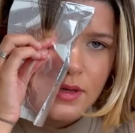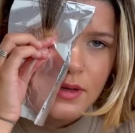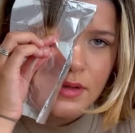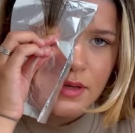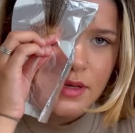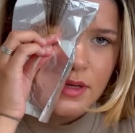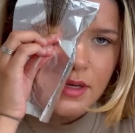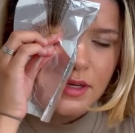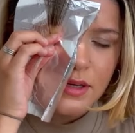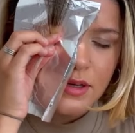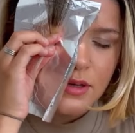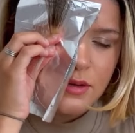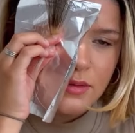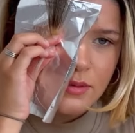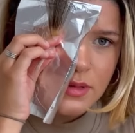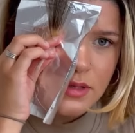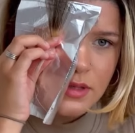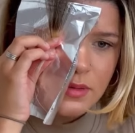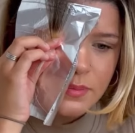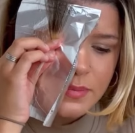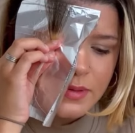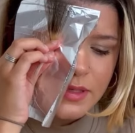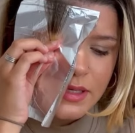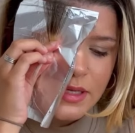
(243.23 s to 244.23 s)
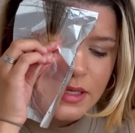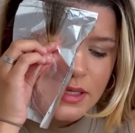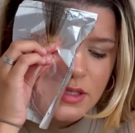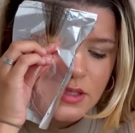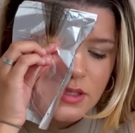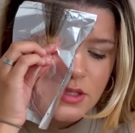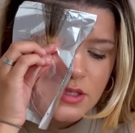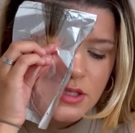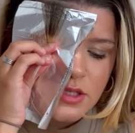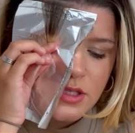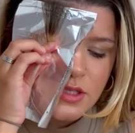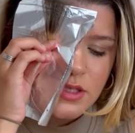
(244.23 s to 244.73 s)
then I go in with the
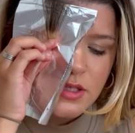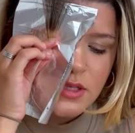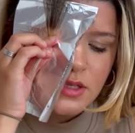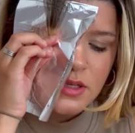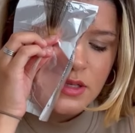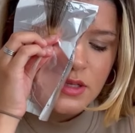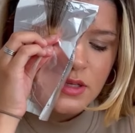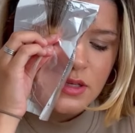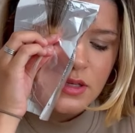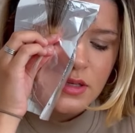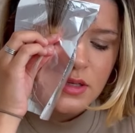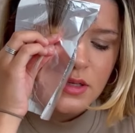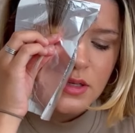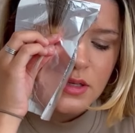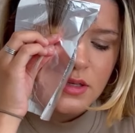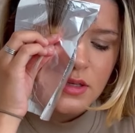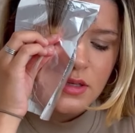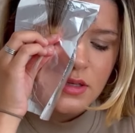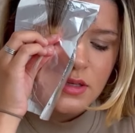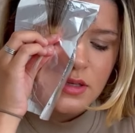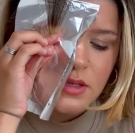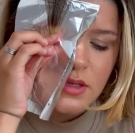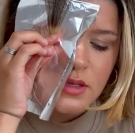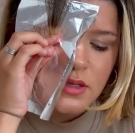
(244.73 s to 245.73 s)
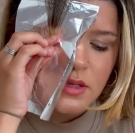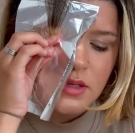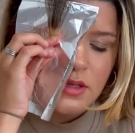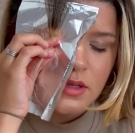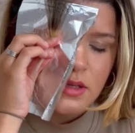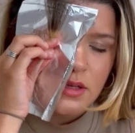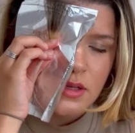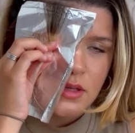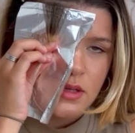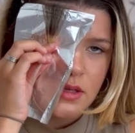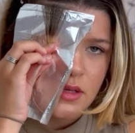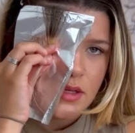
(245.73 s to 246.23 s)
bleach
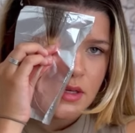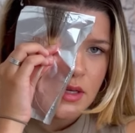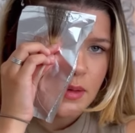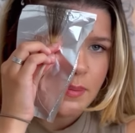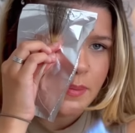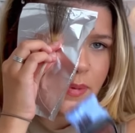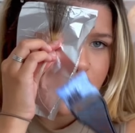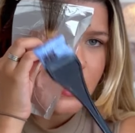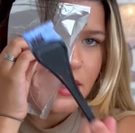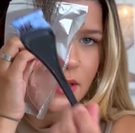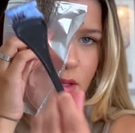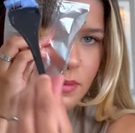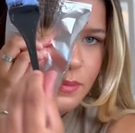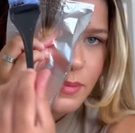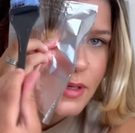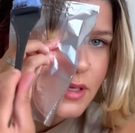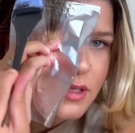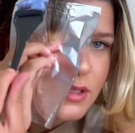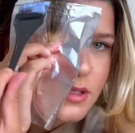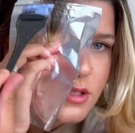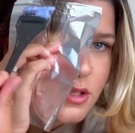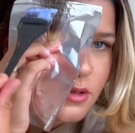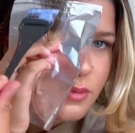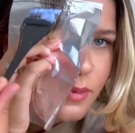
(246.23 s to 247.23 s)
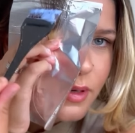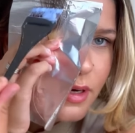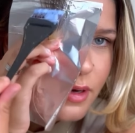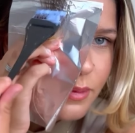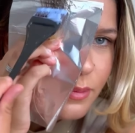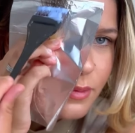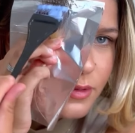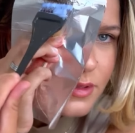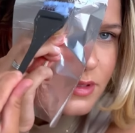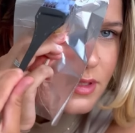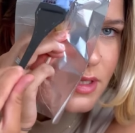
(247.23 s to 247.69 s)
and I paint the bleach on where I want